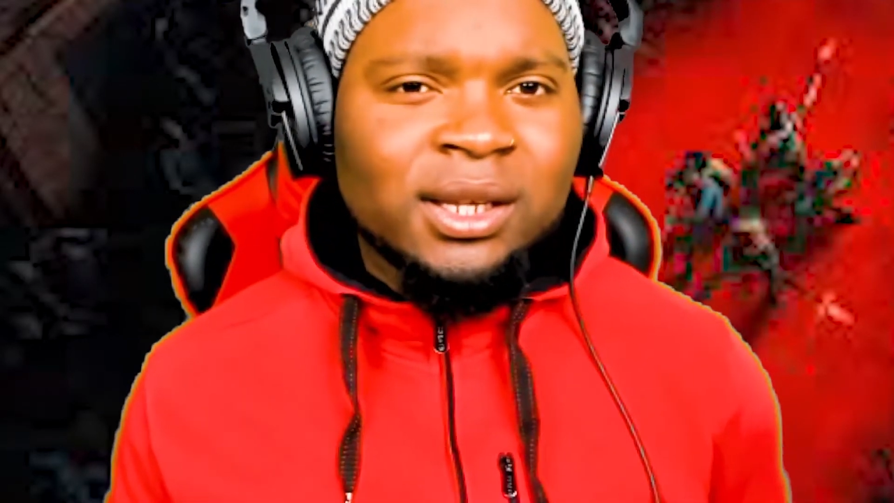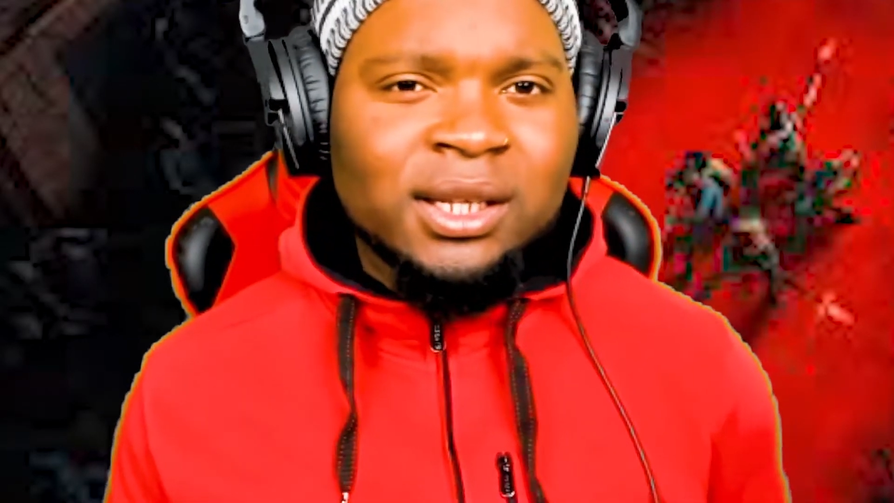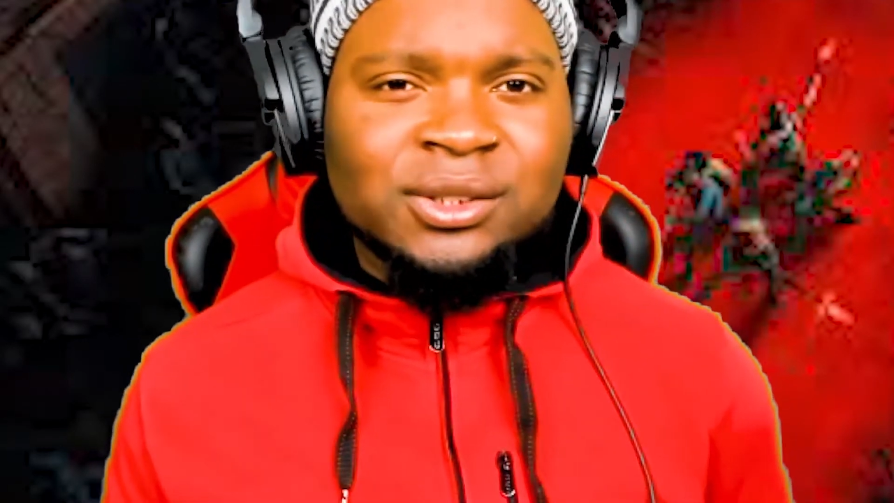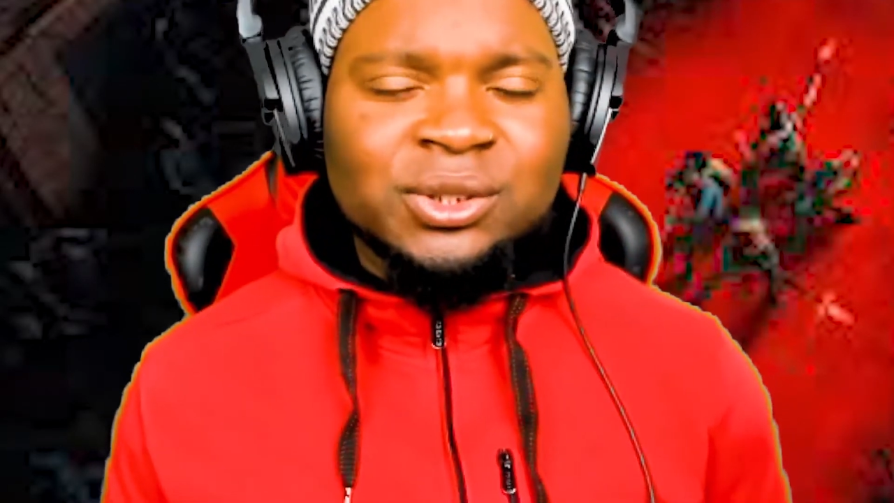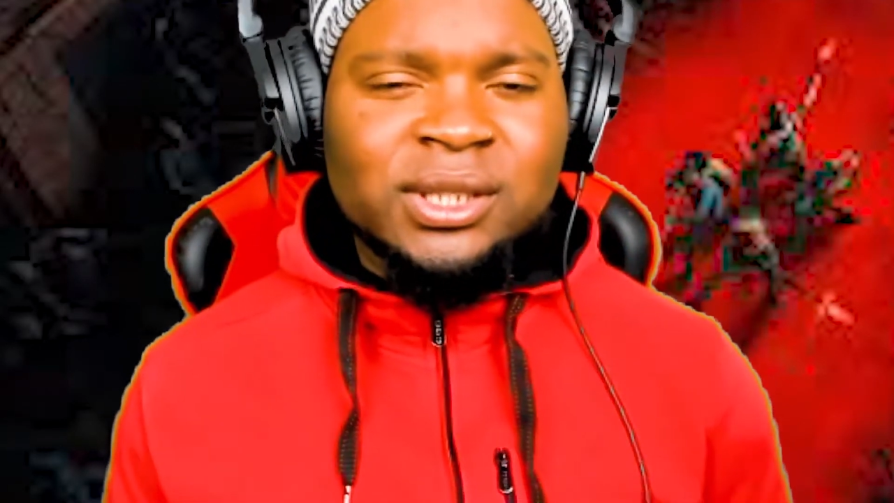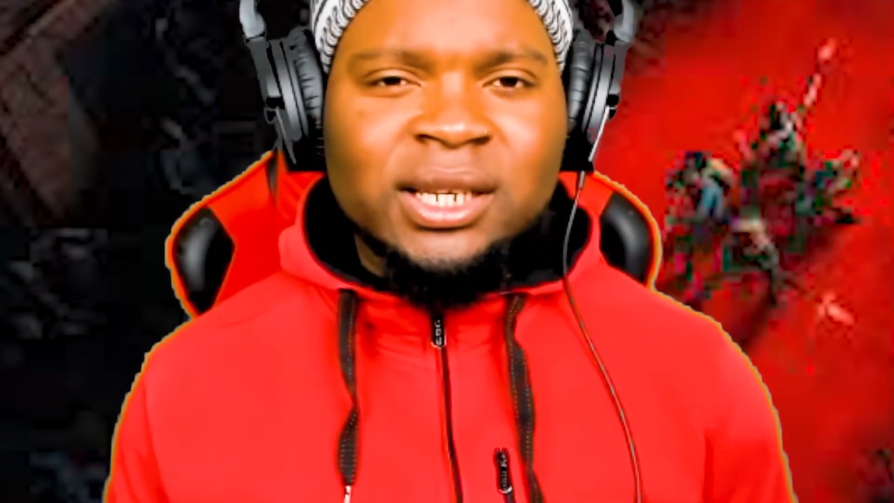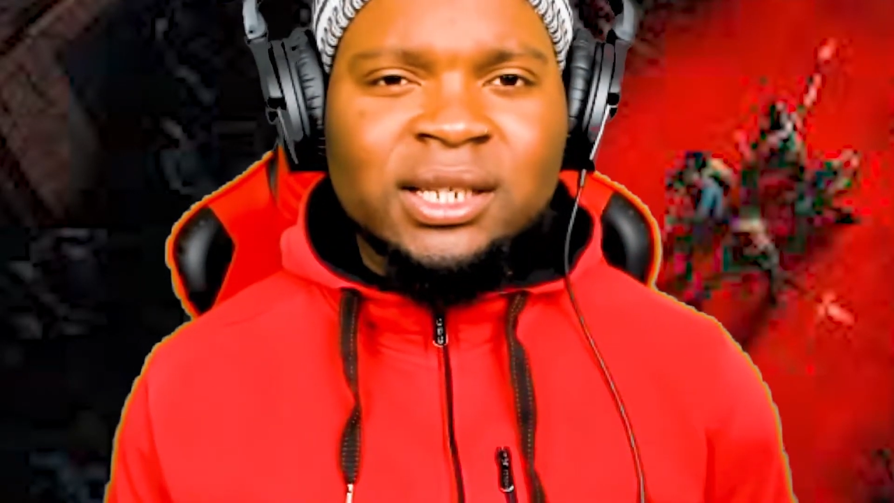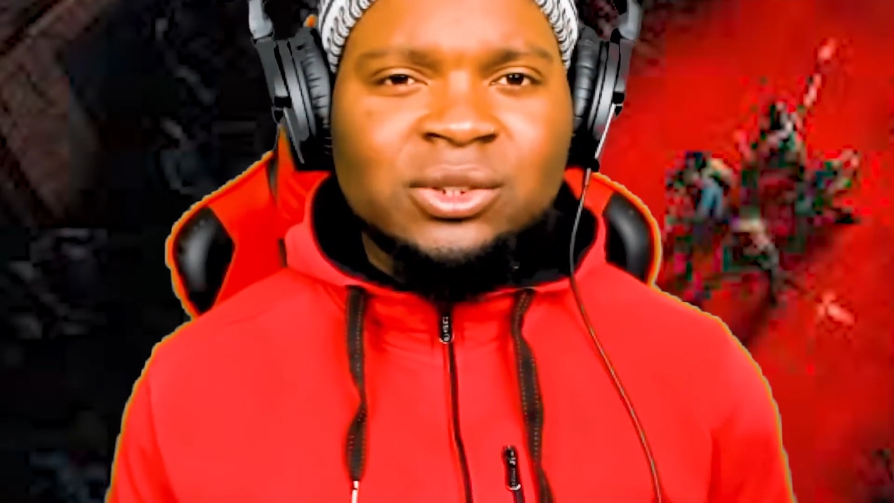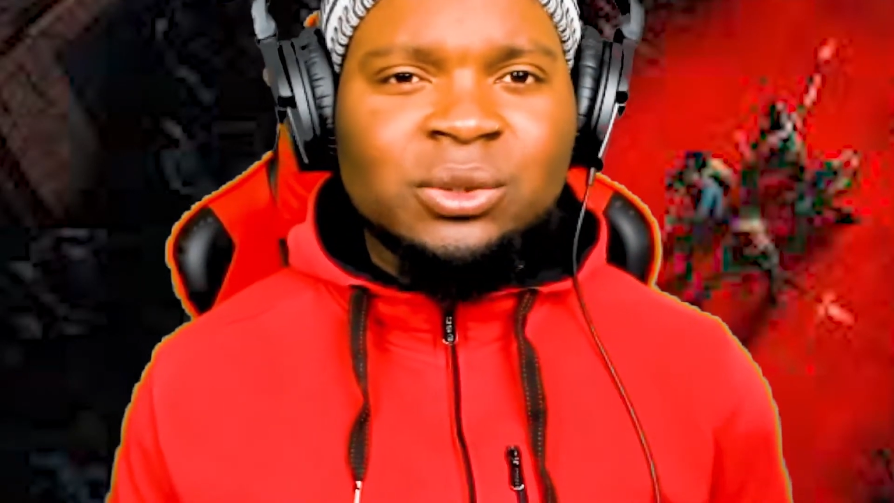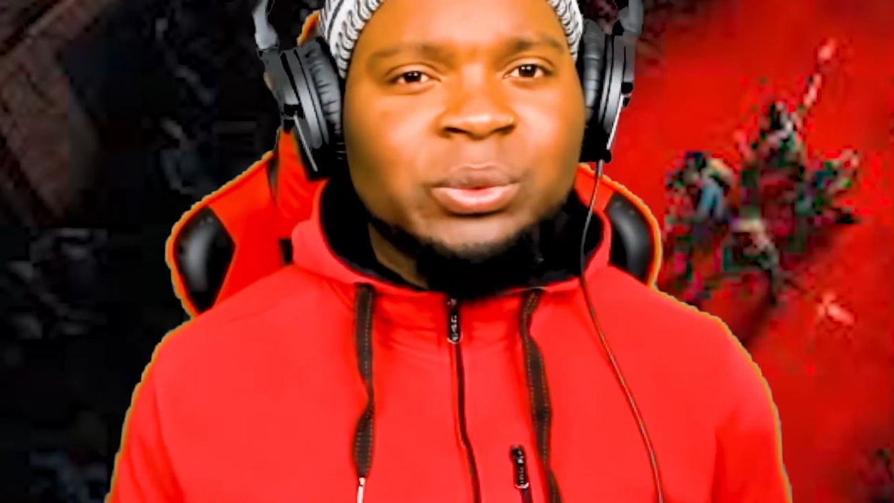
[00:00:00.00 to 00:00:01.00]
it's just an
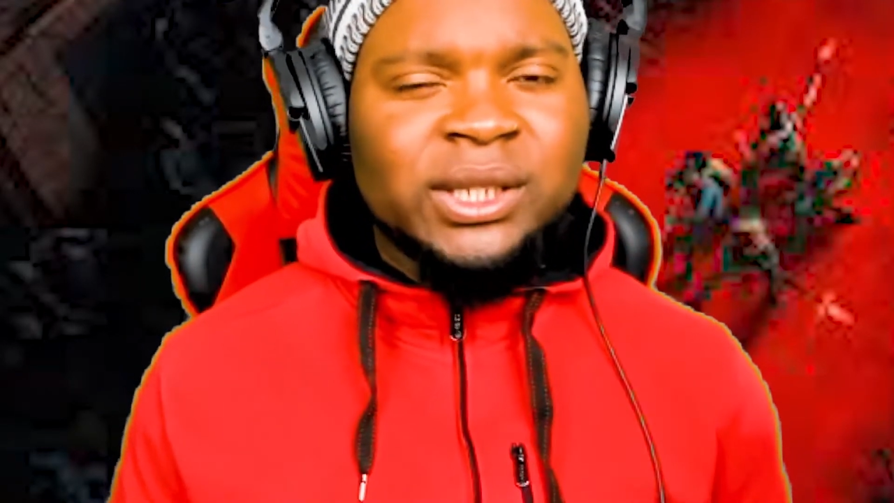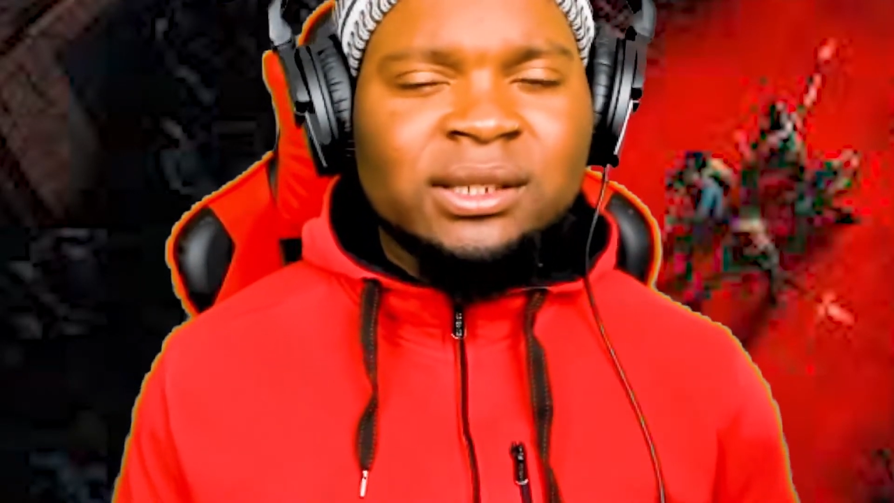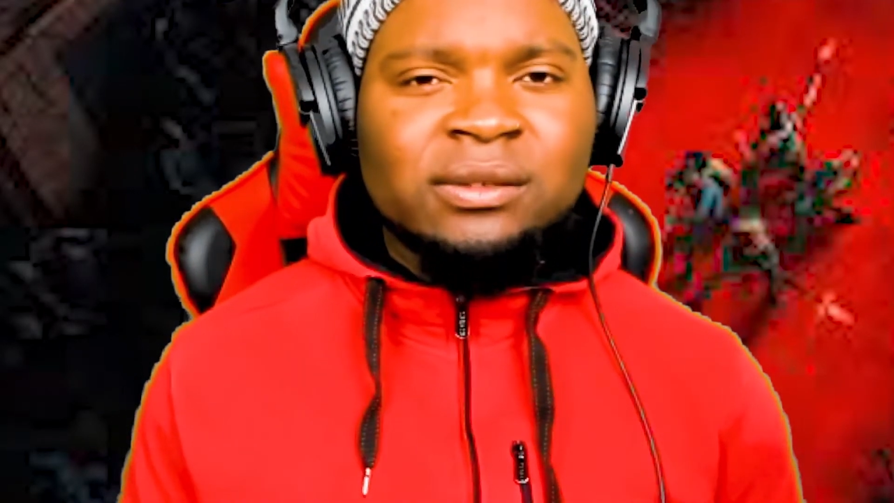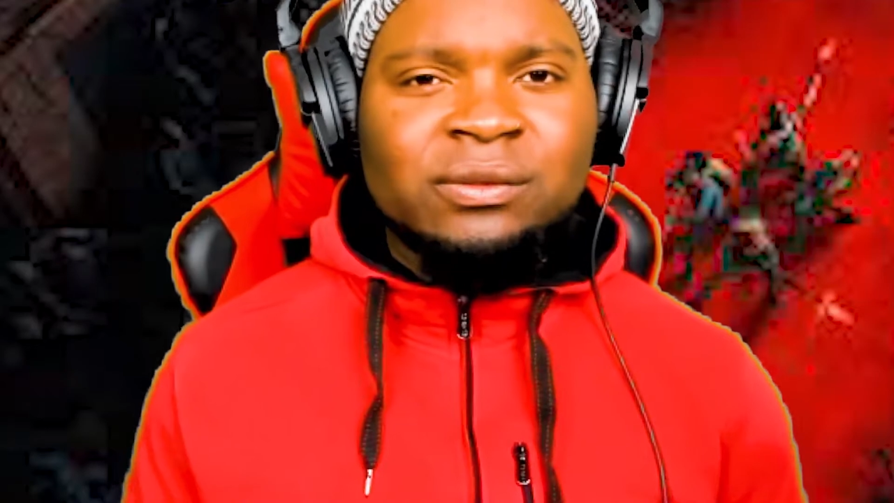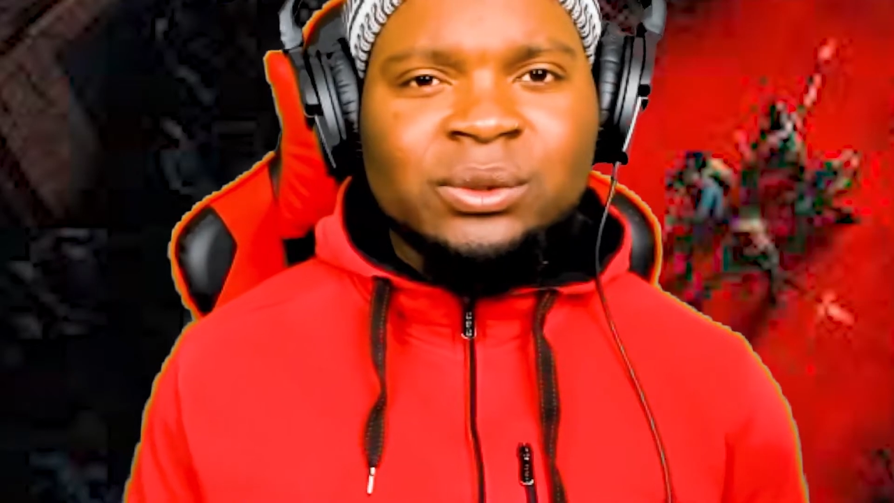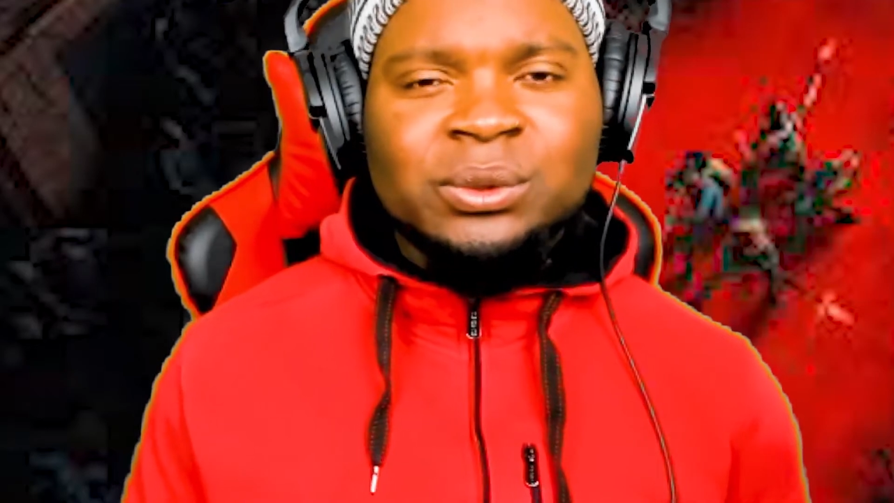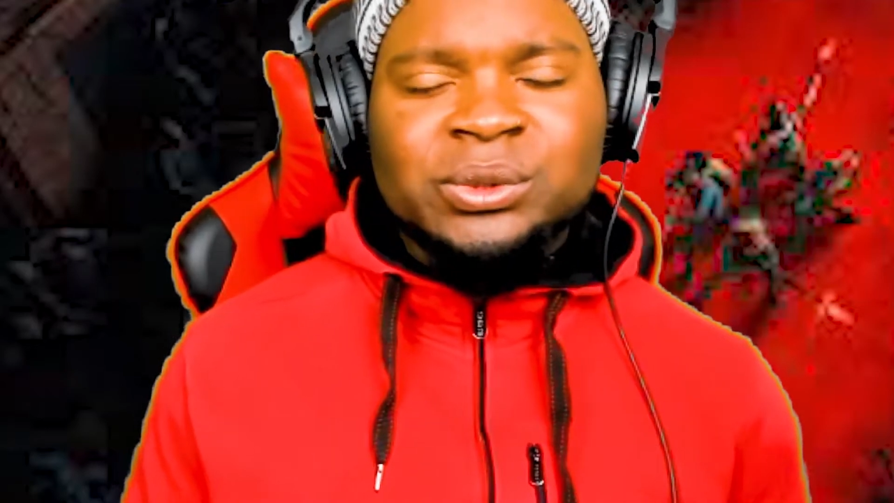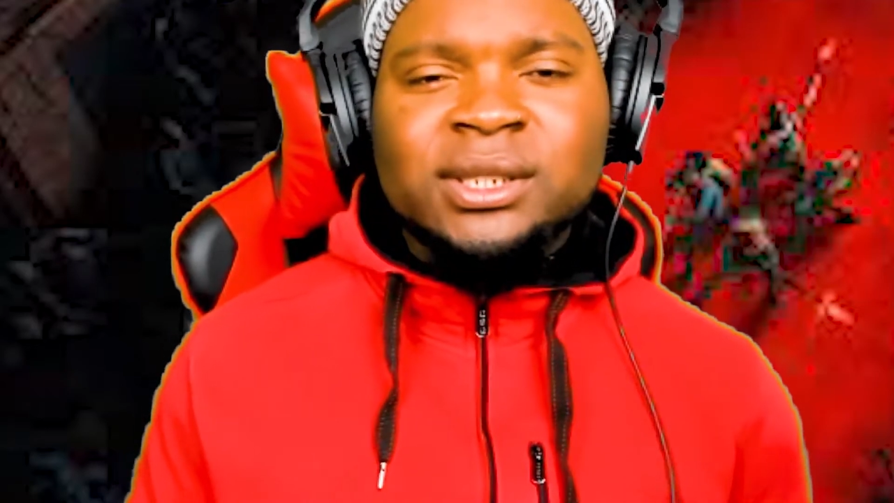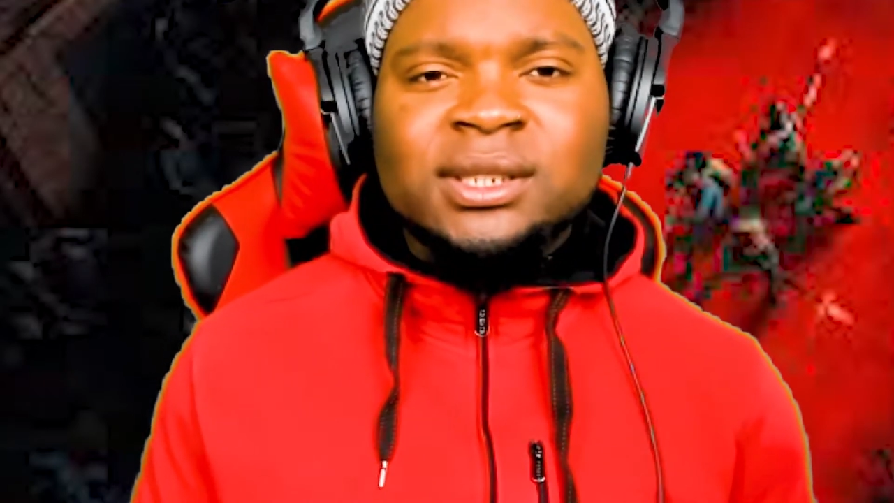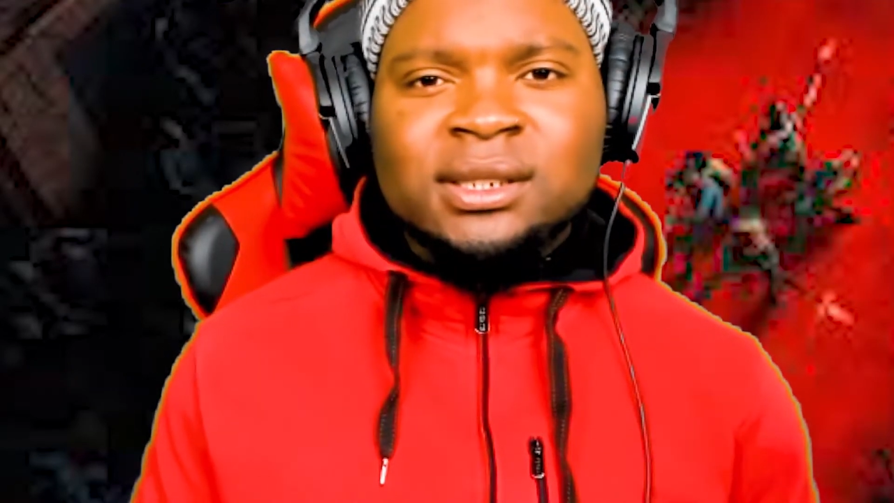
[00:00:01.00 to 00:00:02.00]
extra weight there for no
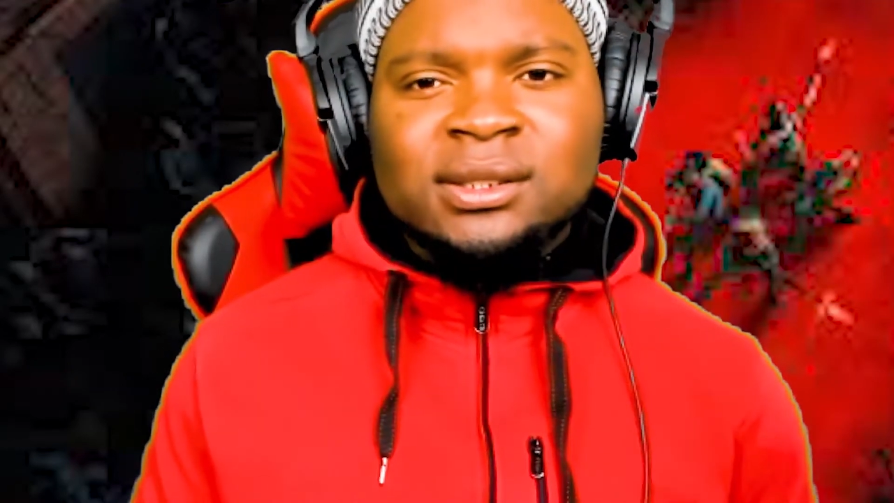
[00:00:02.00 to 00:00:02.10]
reason.